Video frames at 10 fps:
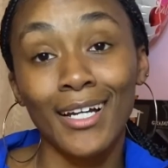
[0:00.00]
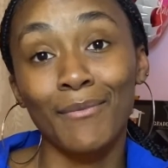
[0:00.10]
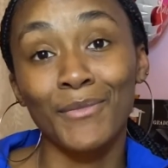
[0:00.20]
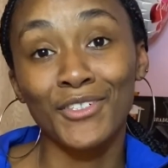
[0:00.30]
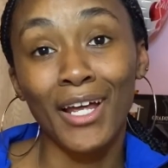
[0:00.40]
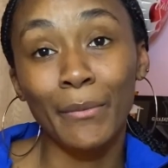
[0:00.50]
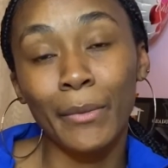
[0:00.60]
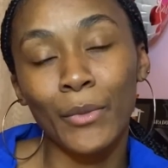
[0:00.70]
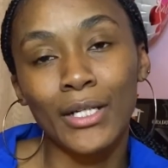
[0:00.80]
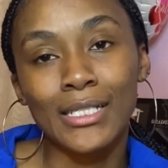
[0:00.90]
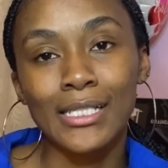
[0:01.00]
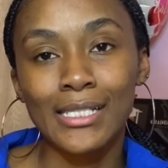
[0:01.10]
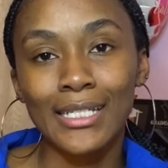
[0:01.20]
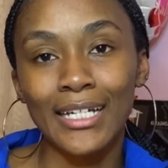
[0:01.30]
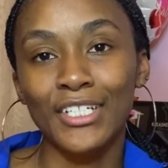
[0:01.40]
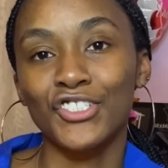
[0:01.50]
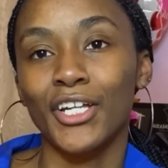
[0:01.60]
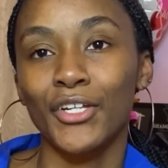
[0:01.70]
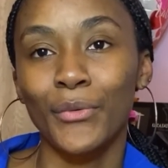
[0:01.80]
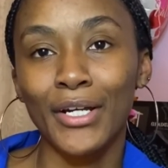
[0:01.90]
I'm gonna try to be more consistent in
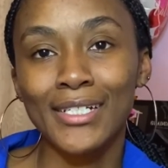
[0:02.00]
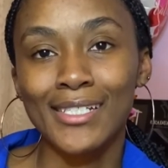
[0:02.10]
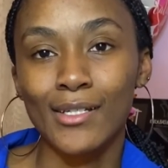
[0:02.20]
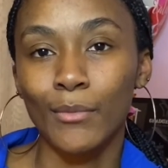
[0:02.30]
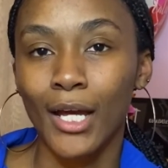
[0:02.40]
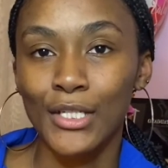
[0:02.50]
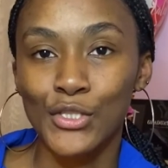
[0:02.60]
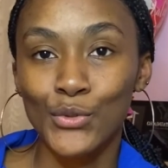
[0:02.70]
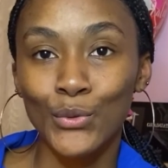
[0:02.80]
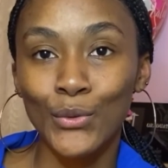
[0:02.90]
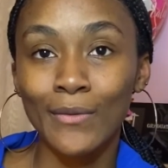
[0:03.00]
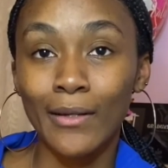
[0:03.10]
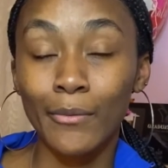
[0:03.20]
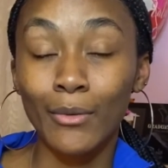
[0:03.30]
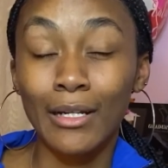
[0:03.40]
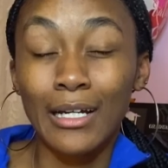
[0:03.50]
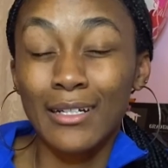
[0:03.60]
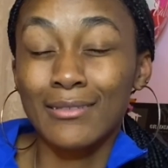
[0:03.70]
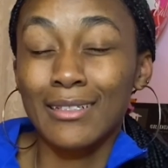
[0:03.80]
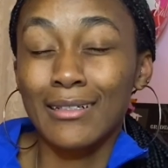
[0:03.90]
January since I'm not in school. February, I
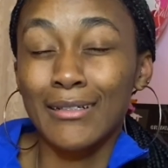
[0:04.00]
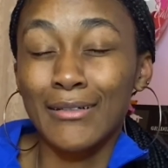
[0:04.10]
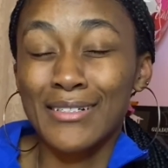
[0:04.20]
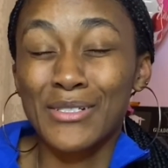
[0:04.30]
don't know.